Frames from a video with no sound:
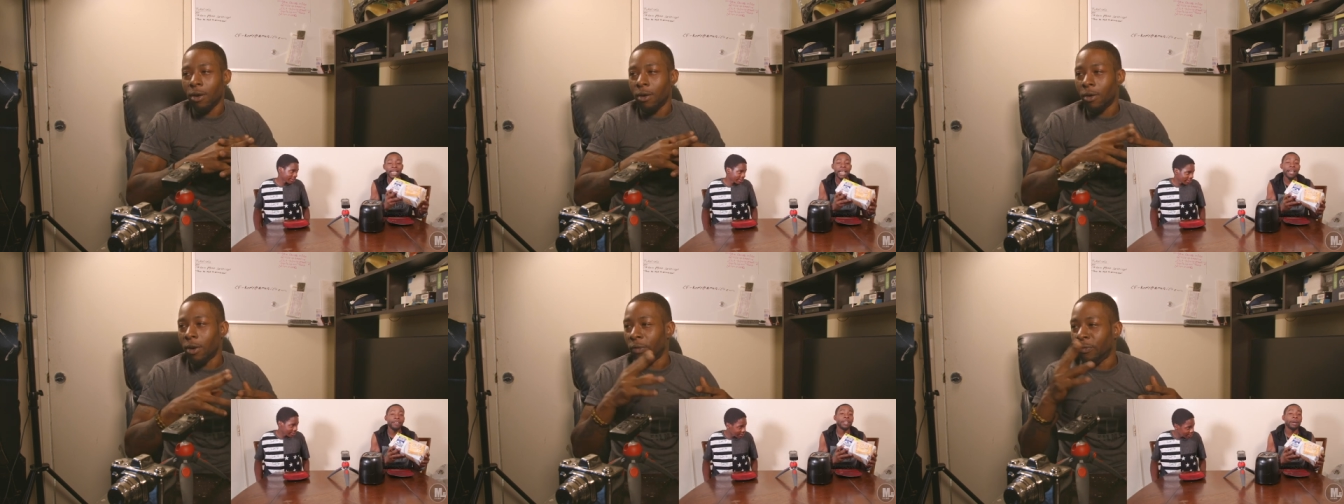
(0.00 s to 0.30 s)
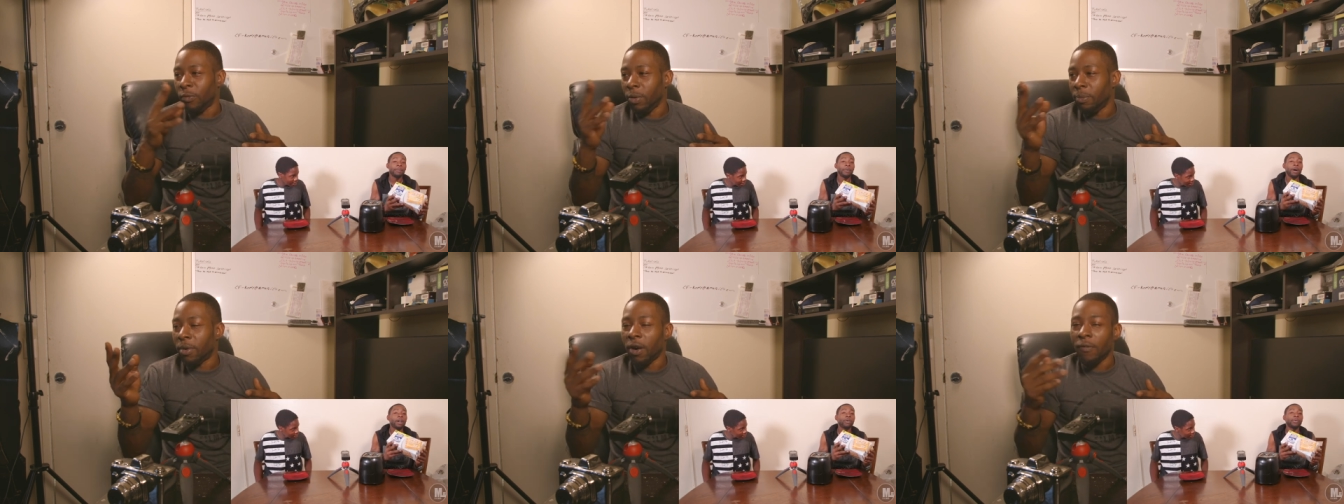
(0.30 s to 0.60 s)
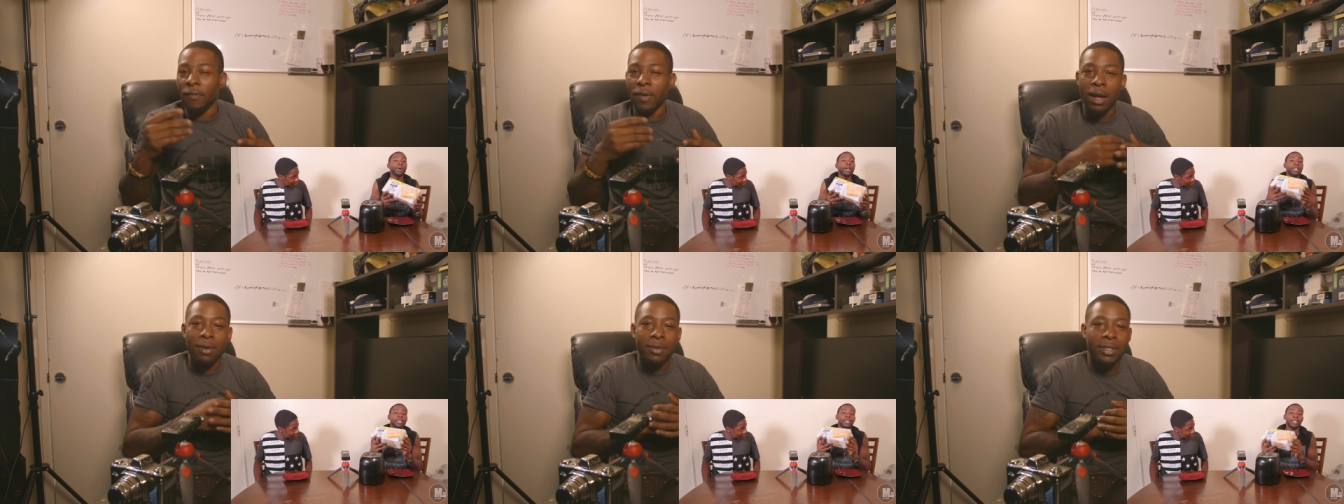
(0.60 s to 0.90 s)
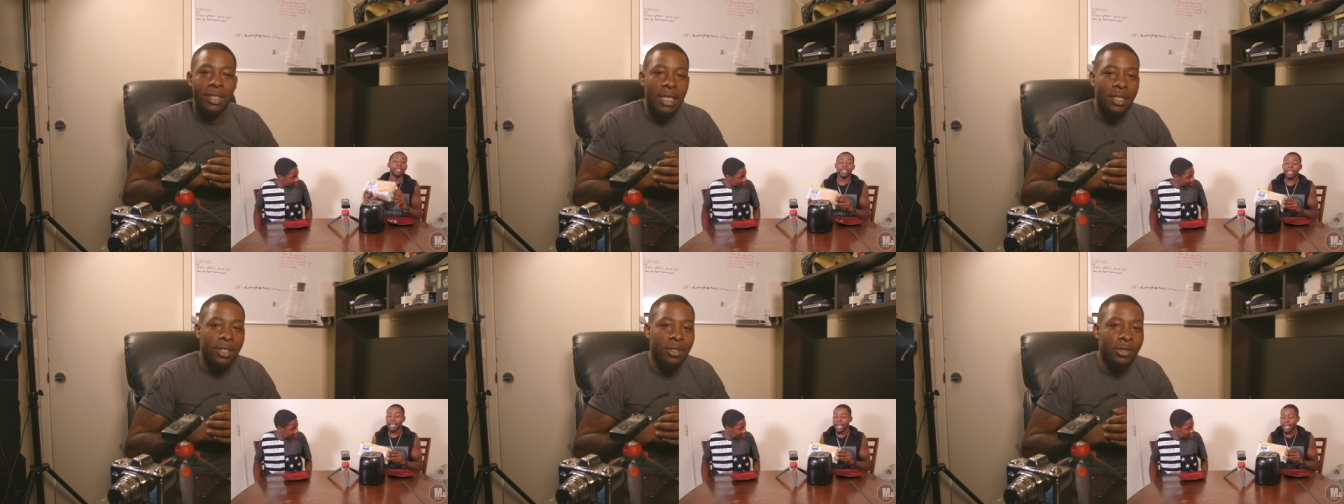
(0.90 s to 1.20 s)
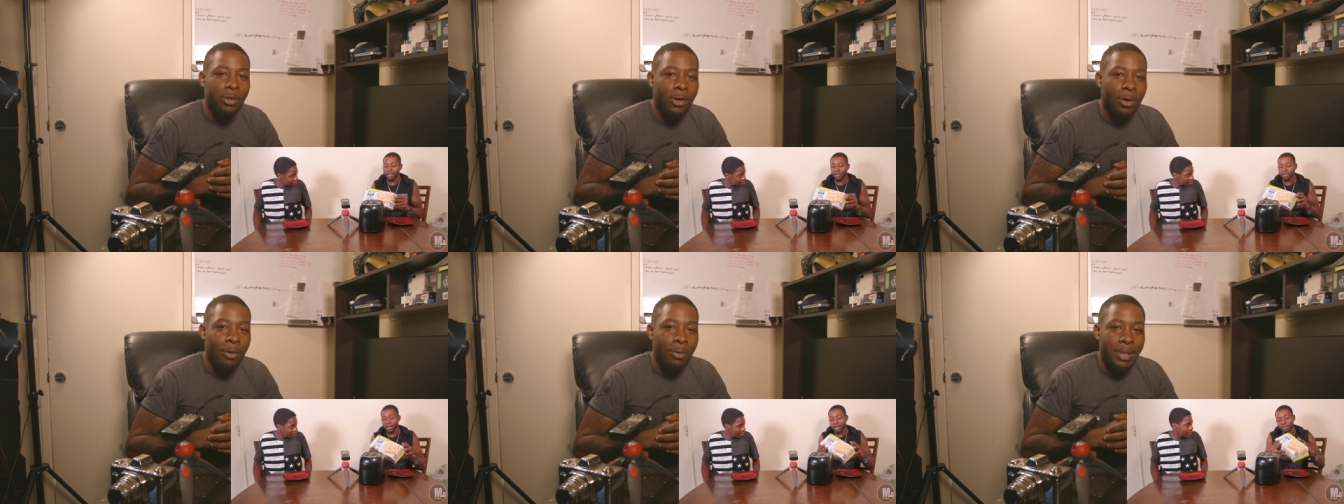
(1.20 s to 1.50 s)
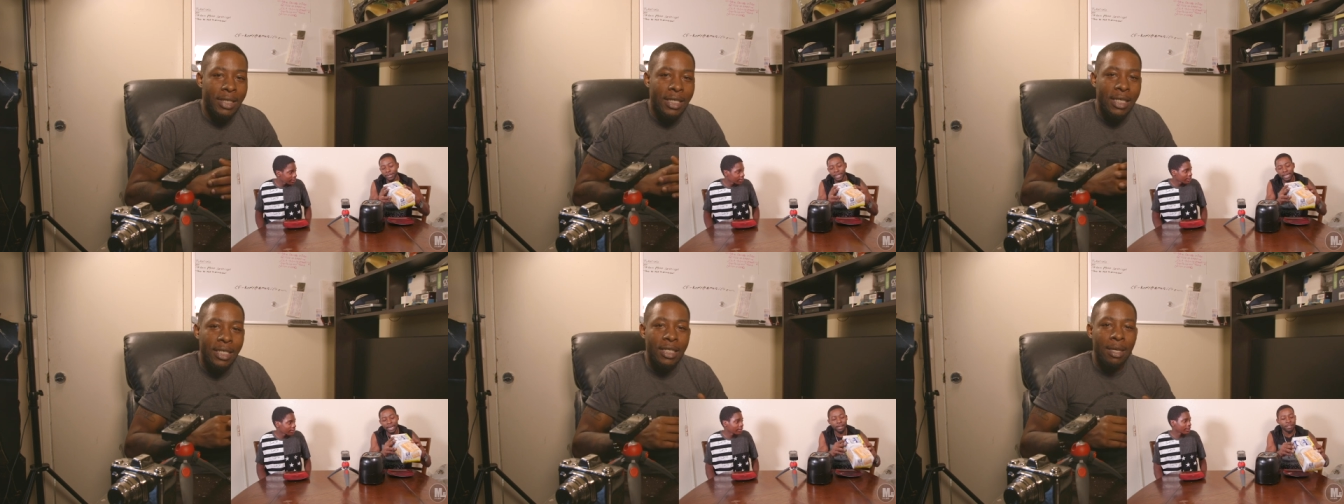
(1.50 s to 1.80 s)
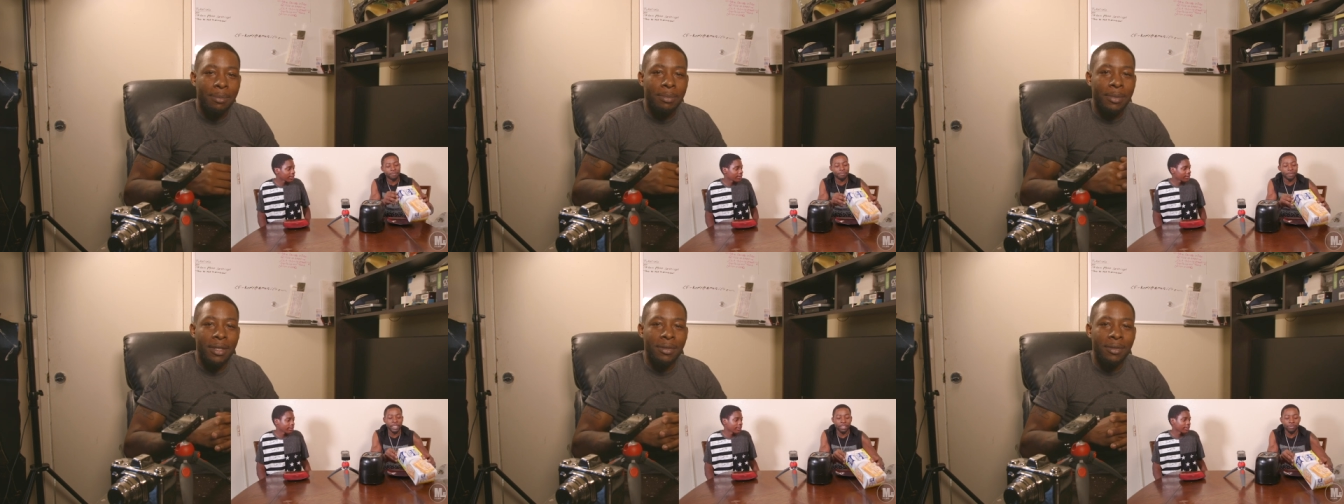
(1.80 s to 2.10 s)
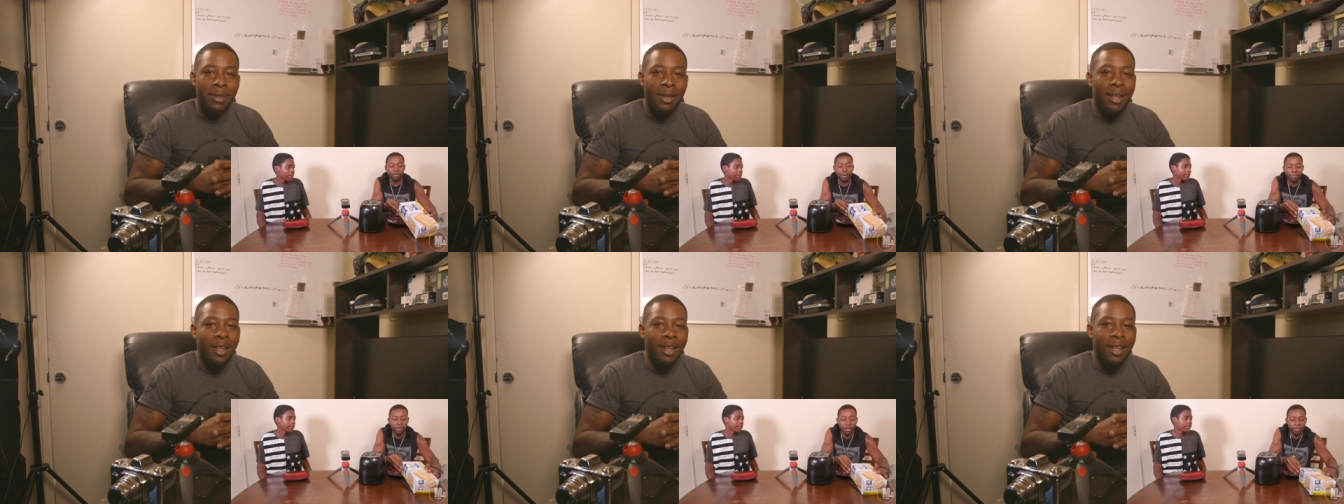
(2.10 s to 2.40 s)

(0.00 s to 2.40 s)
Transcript: or if we both out inside the store, we see something,